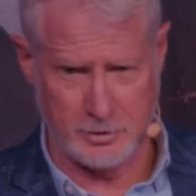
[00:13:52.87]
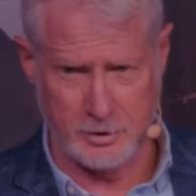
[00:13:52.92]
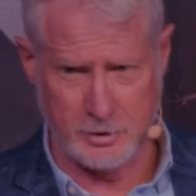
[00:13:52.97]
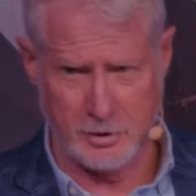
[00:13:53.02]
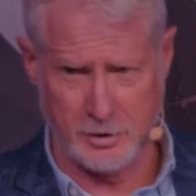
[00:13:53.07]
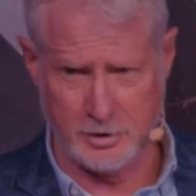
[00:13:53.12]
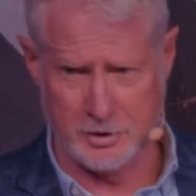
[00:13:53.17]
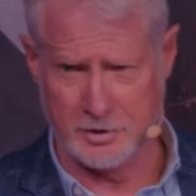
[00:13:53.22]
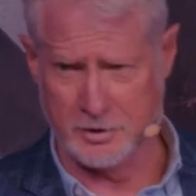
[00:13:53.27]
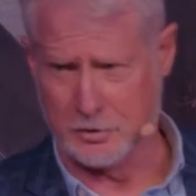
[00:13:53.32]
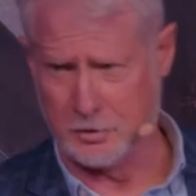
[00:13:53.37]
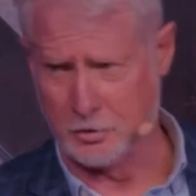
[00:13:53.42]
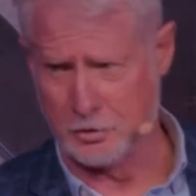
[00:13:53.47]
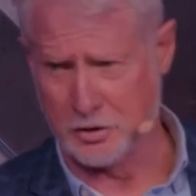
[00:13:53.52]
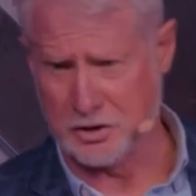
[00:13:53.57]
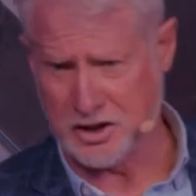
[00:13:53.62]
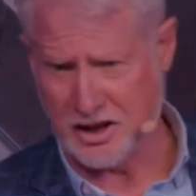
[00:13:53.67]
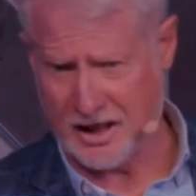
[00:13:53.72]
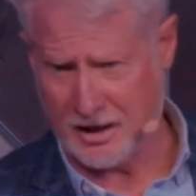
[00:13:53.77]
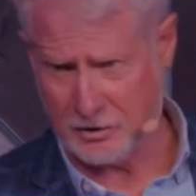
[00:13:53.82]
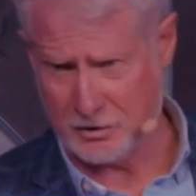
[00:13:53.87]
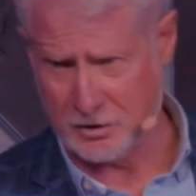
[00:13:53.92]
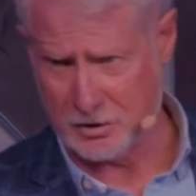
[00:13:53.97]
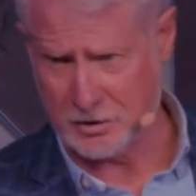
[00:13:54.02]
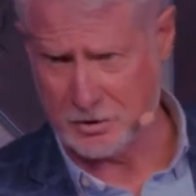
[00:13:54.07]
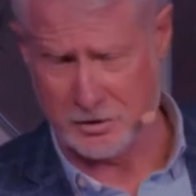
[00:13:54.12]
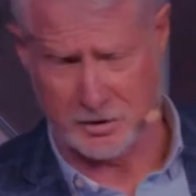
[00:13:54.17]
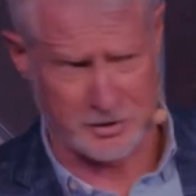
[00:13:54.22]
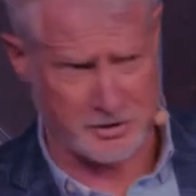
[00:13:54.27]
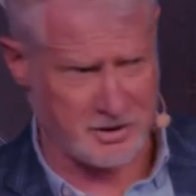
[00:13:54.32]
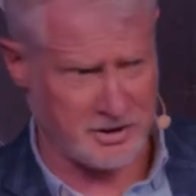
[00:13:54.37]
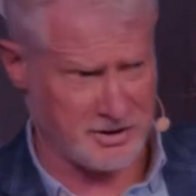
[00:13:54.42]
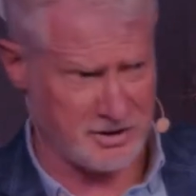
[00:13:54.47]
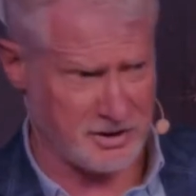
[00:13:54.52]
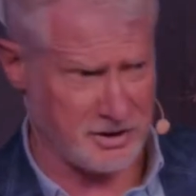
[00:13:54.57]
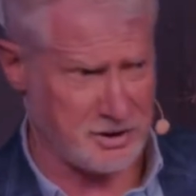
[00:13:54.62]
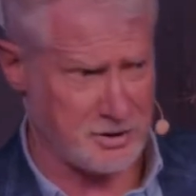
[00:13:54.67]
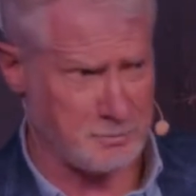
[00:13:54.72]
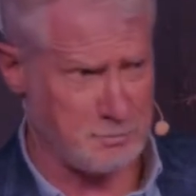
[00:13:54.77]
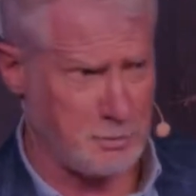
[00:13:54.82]
until your childishness is
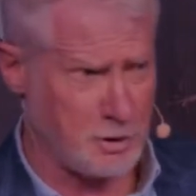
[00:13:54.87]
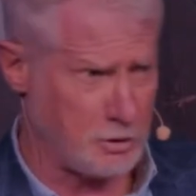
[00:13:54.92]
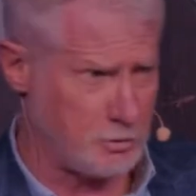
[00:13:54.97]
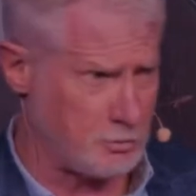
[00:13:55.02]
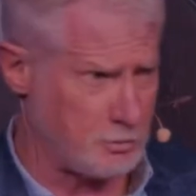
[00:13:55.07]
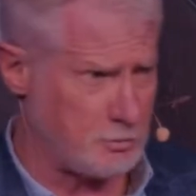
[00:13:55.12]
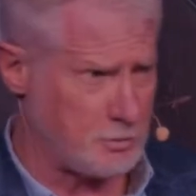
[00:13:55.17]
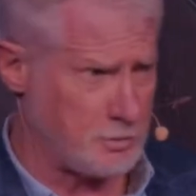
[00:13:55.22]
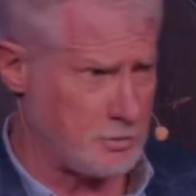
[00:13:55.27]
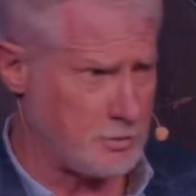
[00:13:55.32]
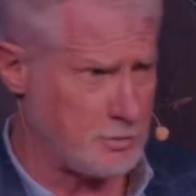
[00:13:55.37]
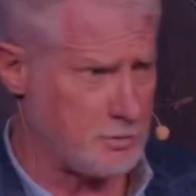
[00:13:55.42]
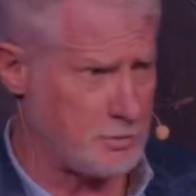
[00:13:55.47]
exposed.